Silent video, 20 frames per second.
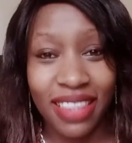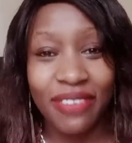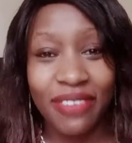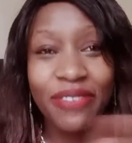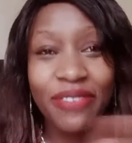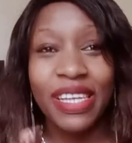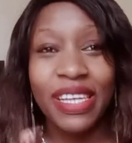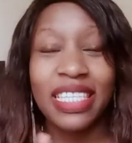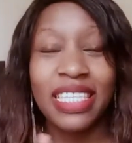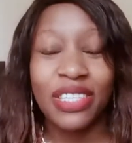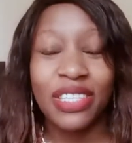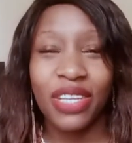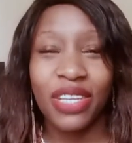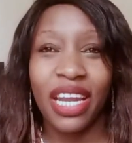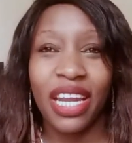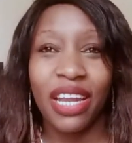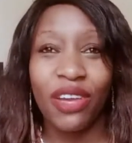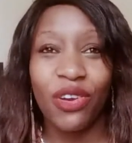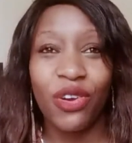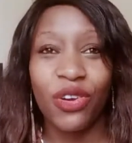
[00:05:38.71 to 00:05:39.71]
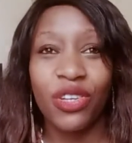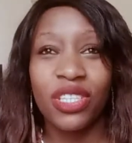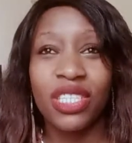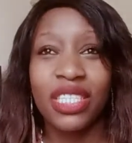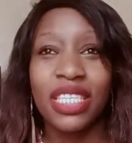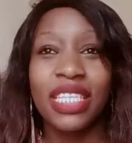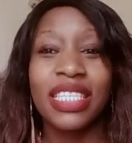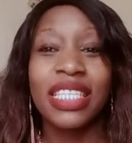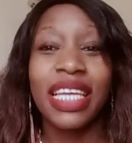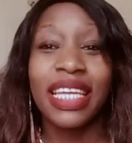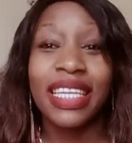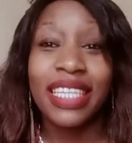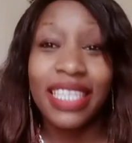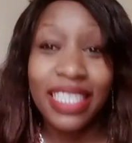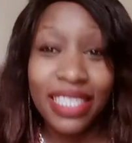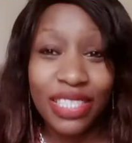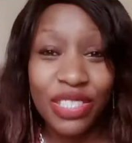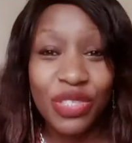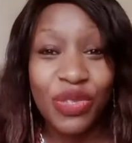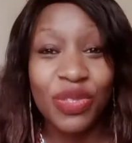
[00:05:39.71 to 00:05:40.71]
The first lesson that I got is I
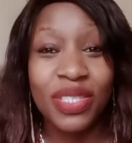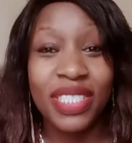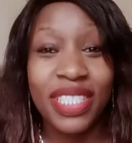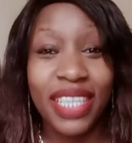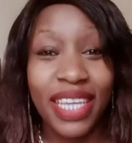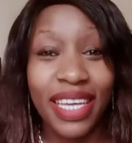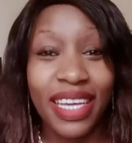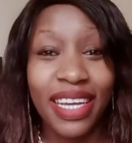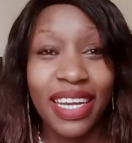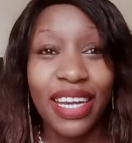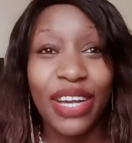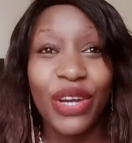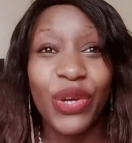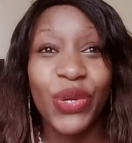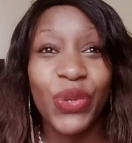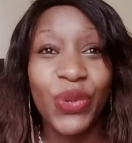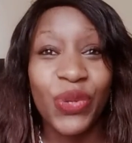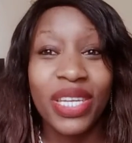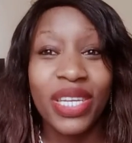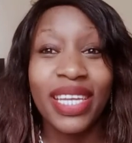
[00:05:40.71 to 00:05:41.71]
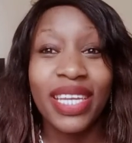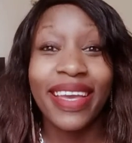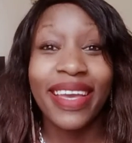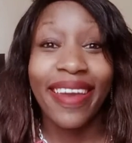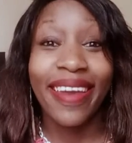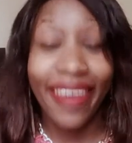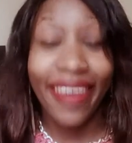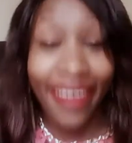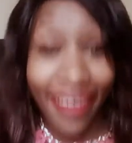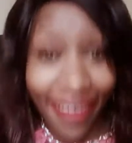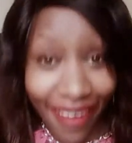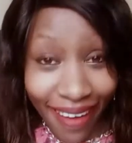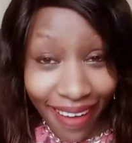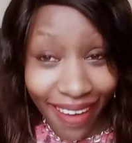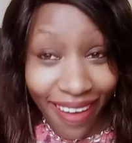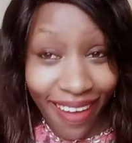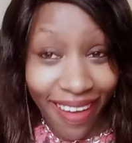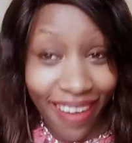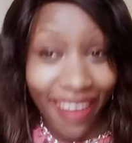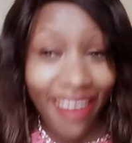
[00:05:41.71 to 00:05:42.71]
need to take good care